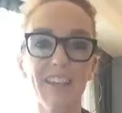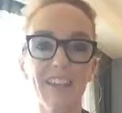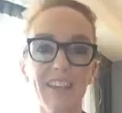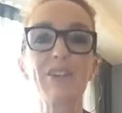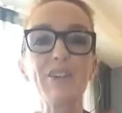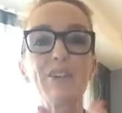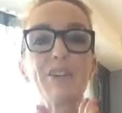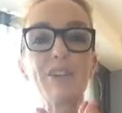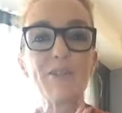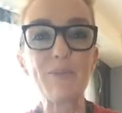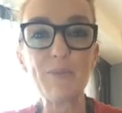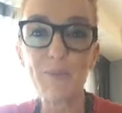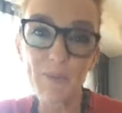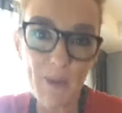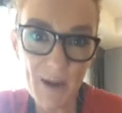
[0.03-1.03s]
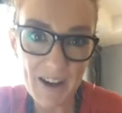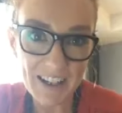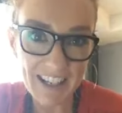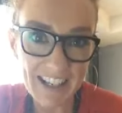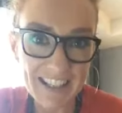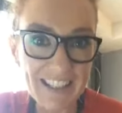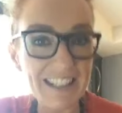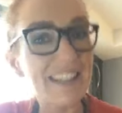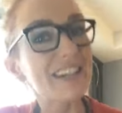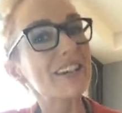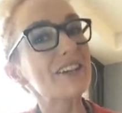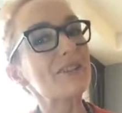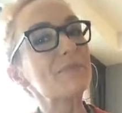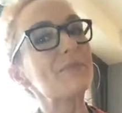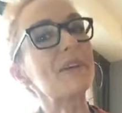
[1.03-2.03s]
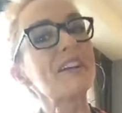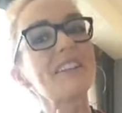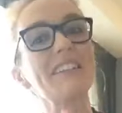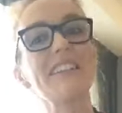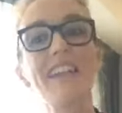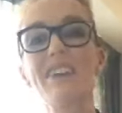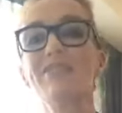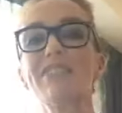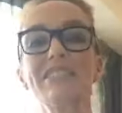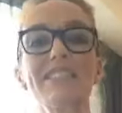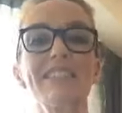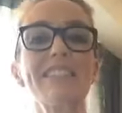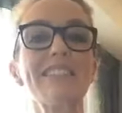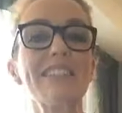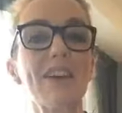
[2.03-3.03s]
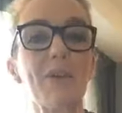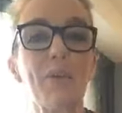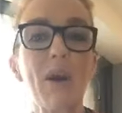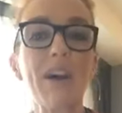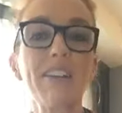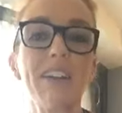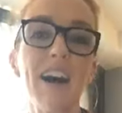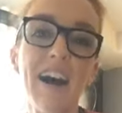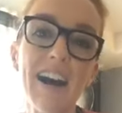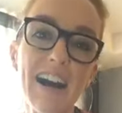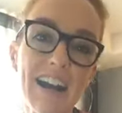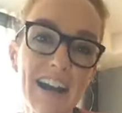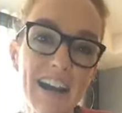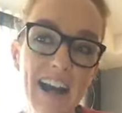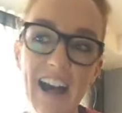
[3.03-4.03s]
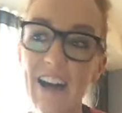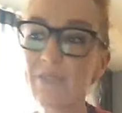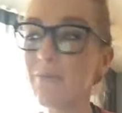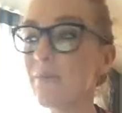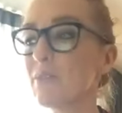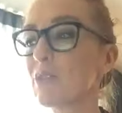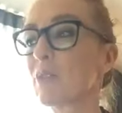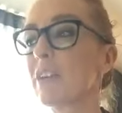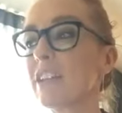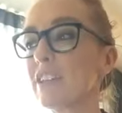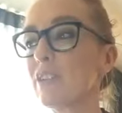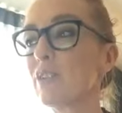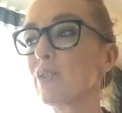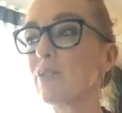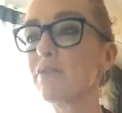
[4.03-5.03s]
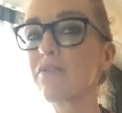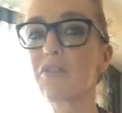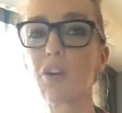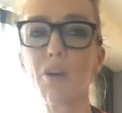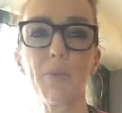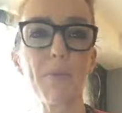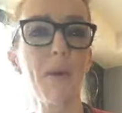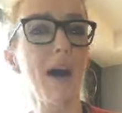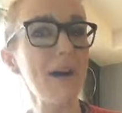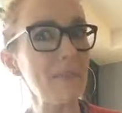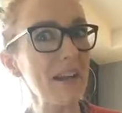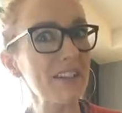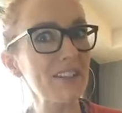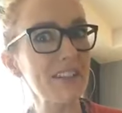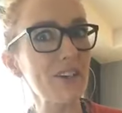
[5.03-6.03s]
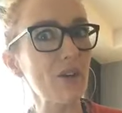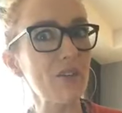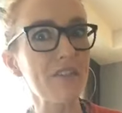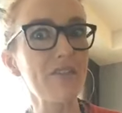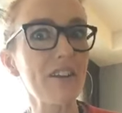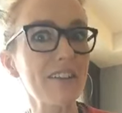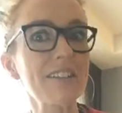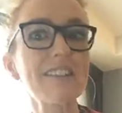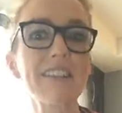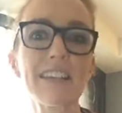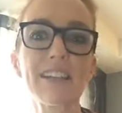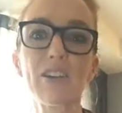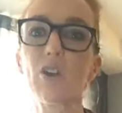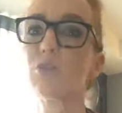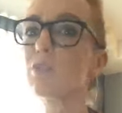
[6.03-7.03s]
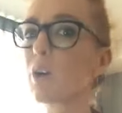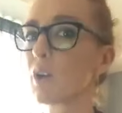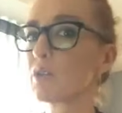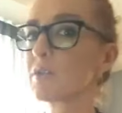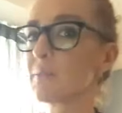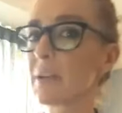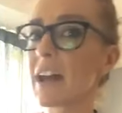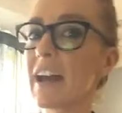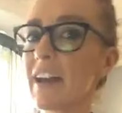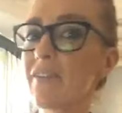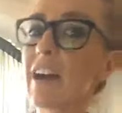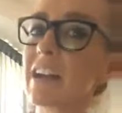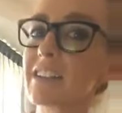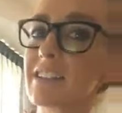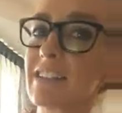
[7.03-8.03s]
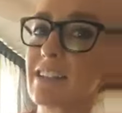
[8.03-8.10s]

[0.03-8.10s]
Good morning, dear beloveds. Well, I am joining you I'm actually on the very sunny Gold Coast, but I have actually